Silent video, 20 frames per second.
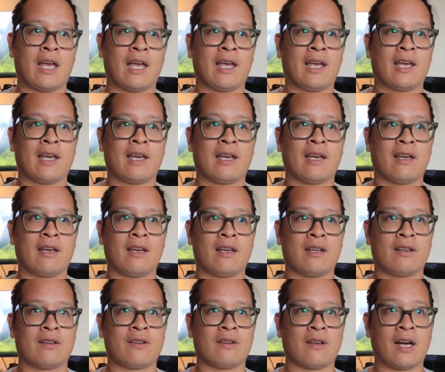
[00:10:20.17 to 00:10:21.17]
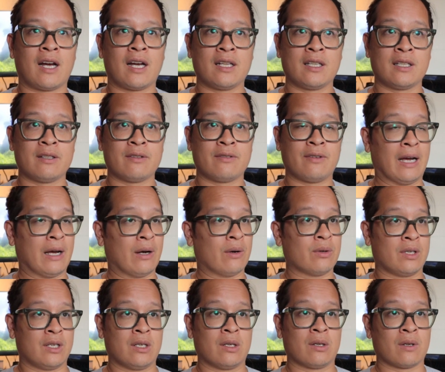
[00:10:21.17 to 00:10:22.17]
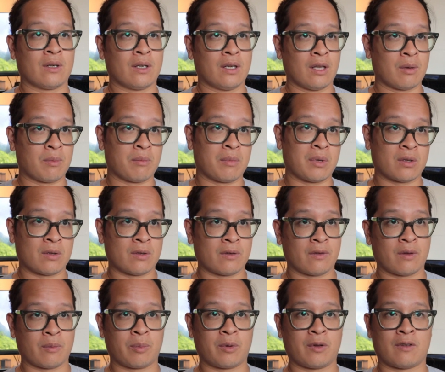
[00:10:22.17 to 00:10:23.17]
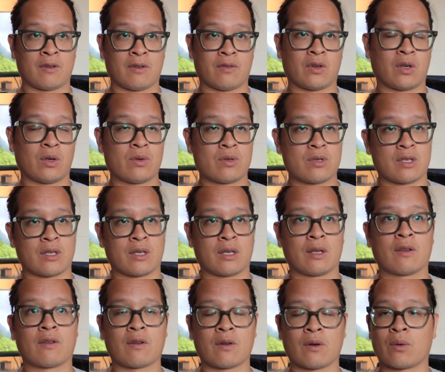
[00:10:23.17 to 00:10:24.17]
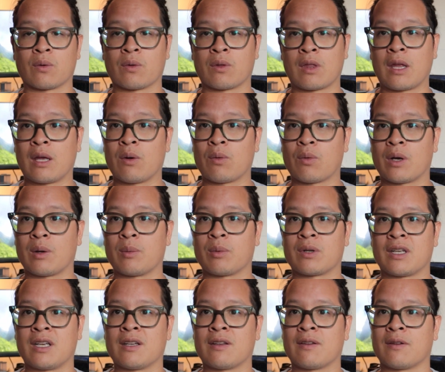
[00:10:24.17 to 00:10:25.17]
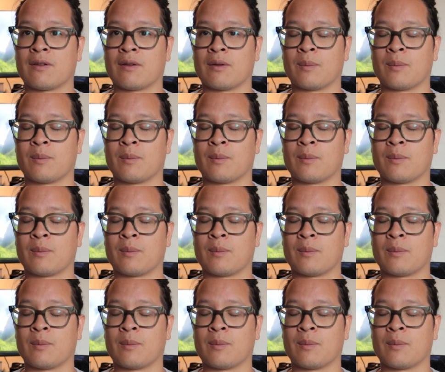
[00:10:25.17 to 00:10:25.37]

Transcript: And I live out here in the middle of the Pacific Ocean, and so they were able to get